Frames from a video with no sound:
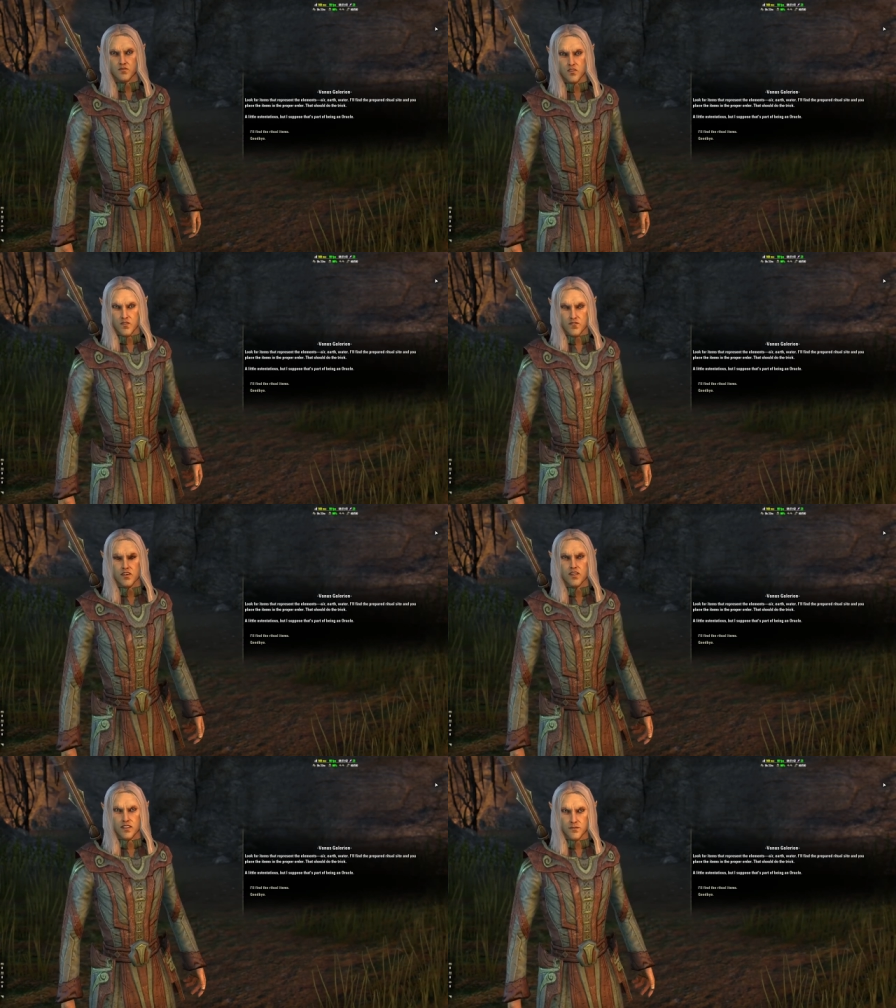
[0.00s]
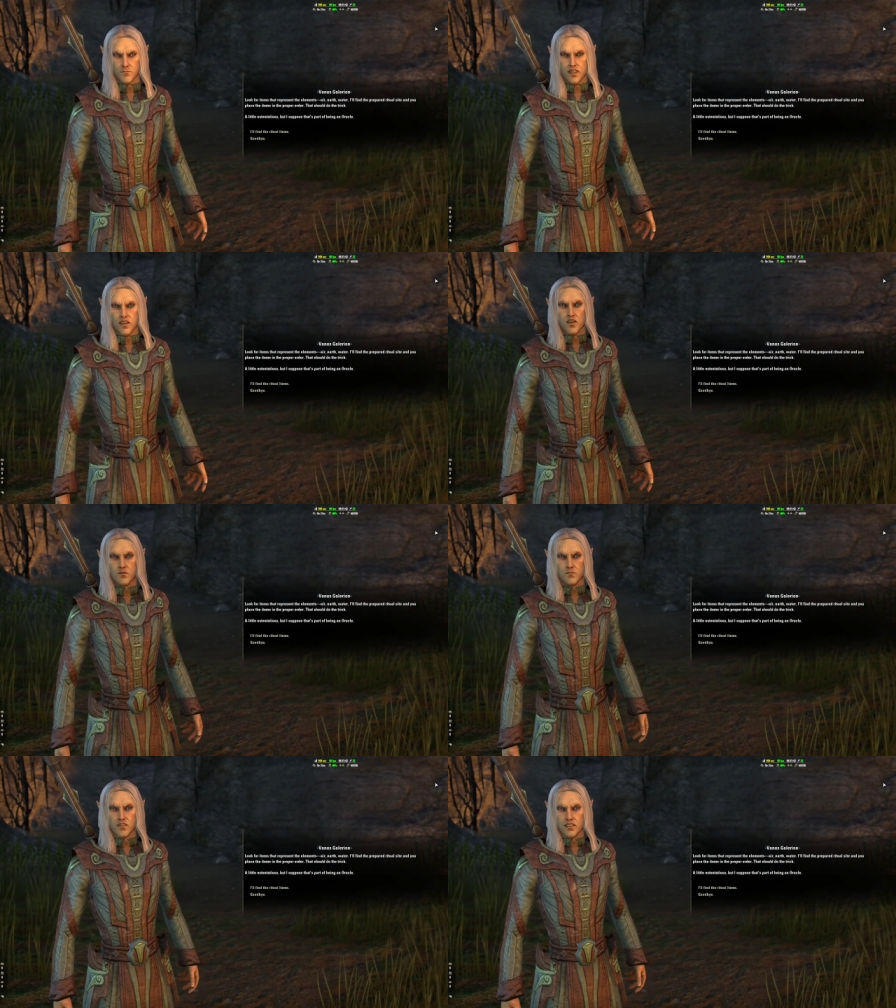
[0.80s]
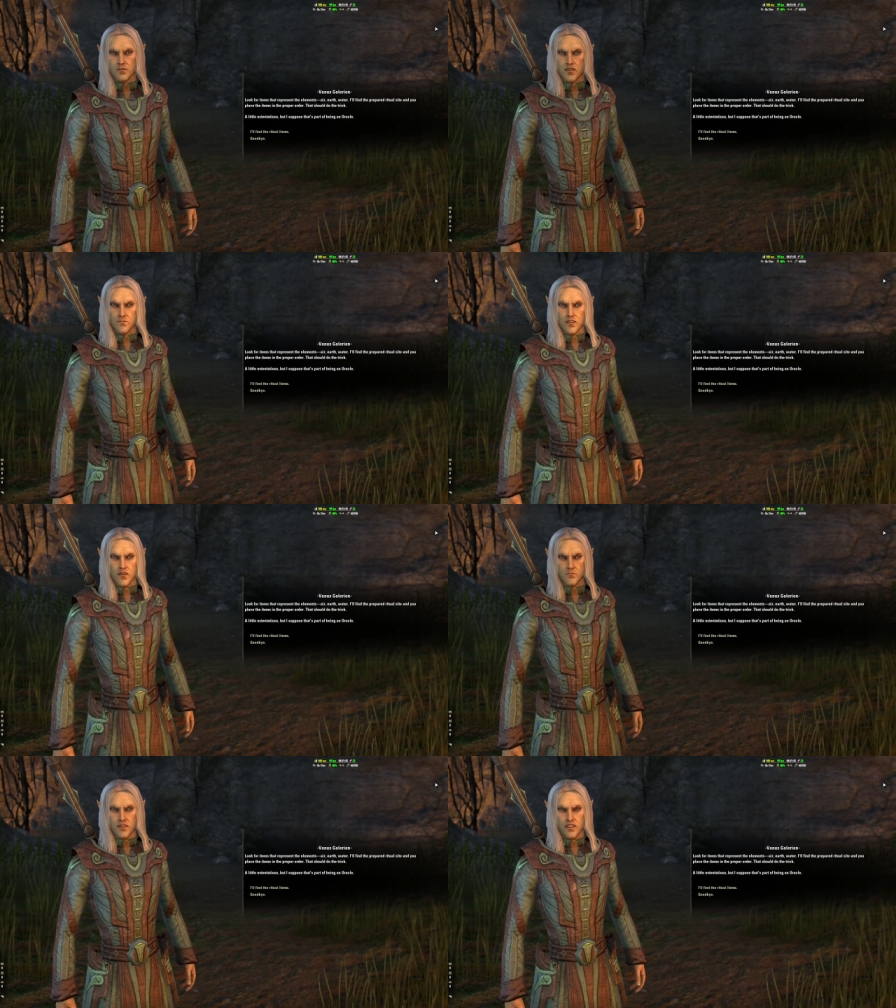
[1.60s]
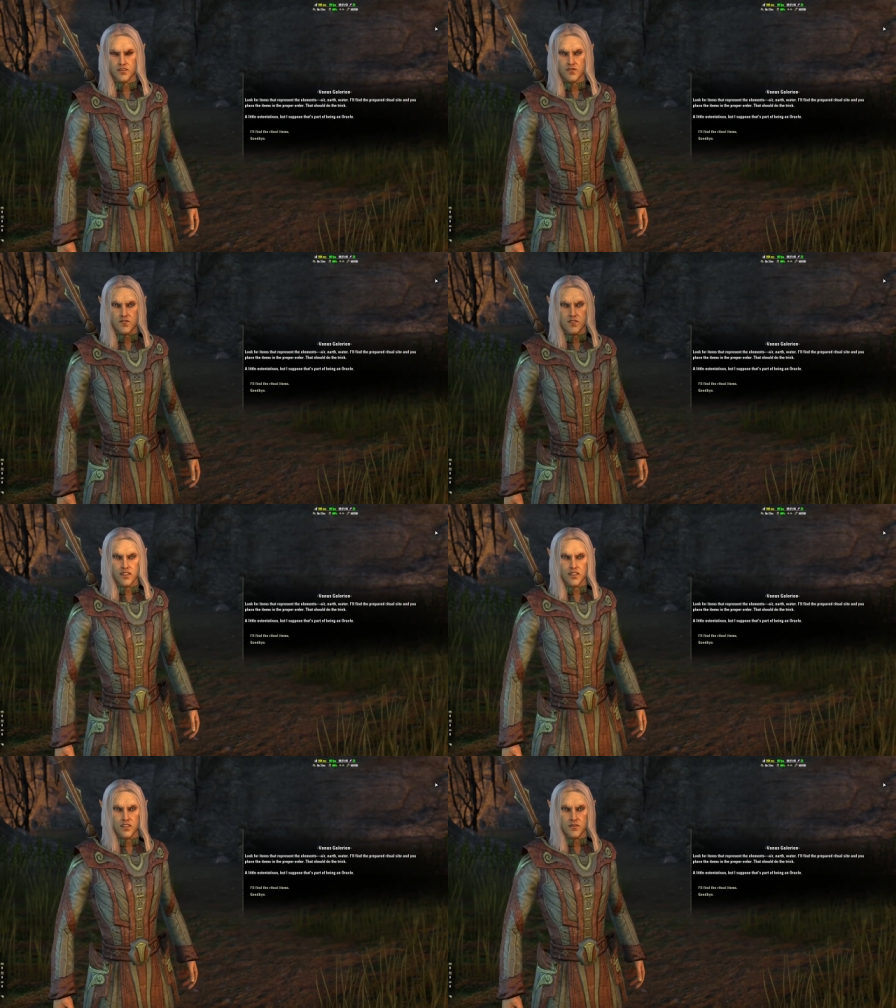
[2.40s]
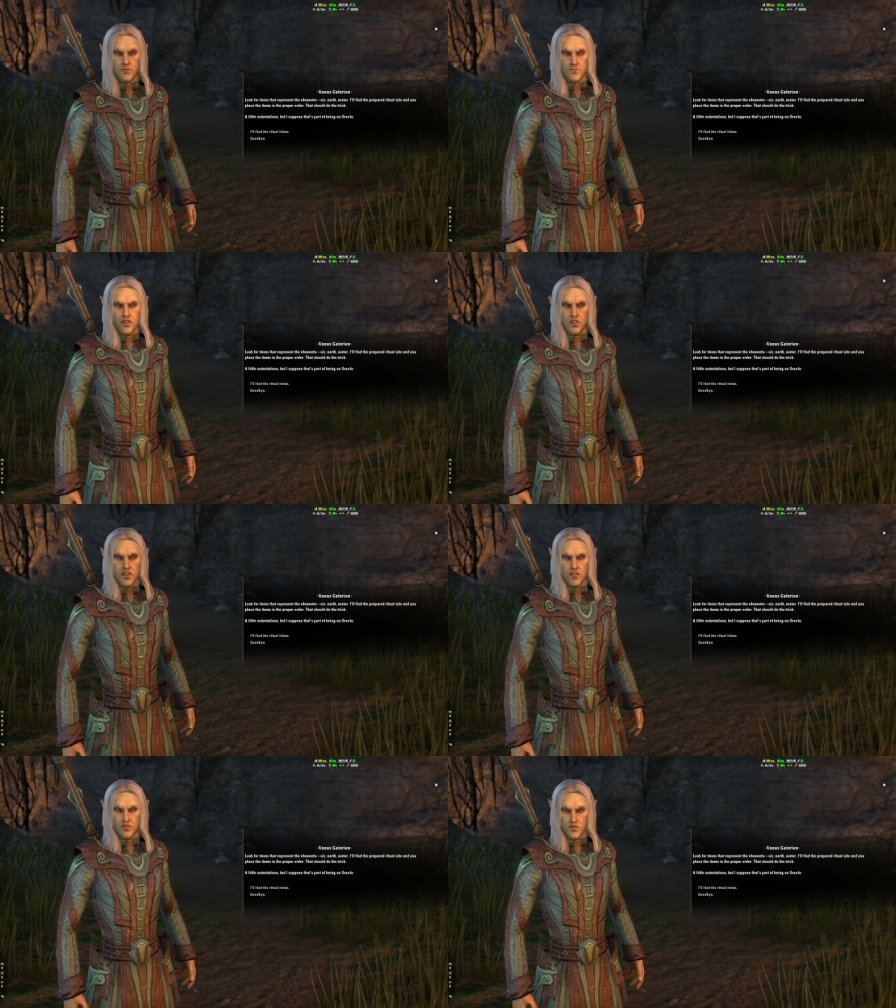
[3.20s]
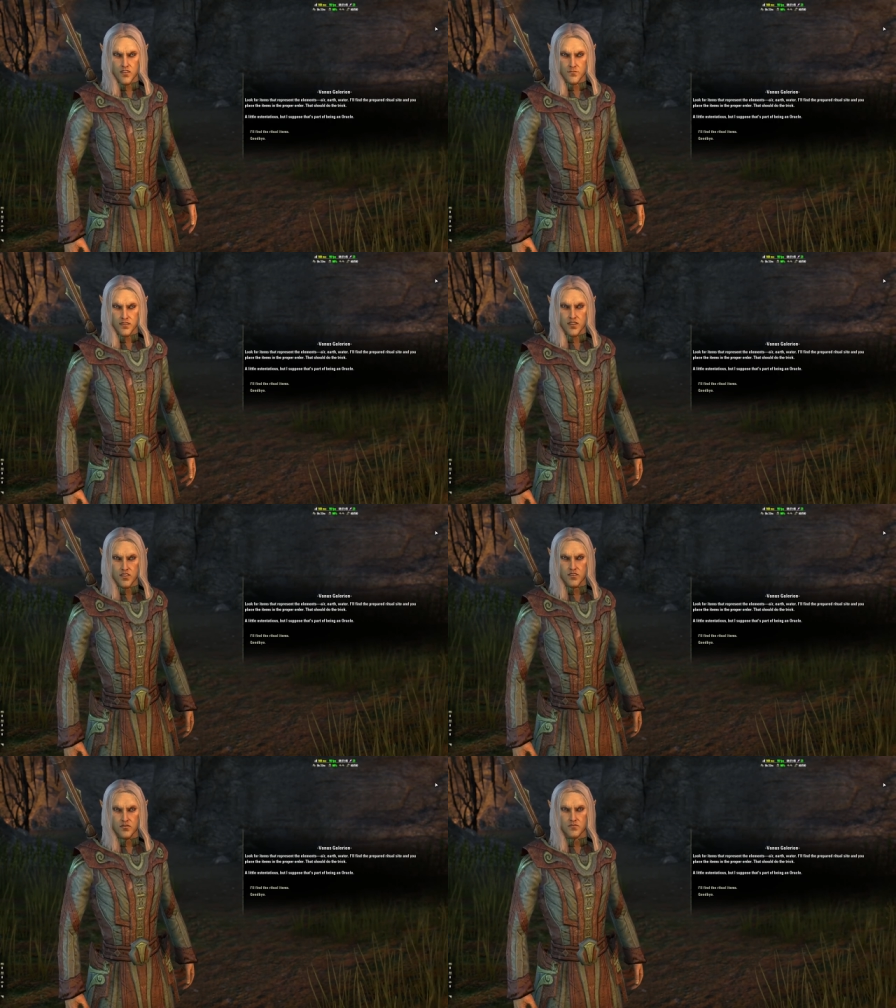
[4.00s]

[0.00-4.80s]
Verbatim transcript: Look for items that represent the elements. Okay. Air, earth, water.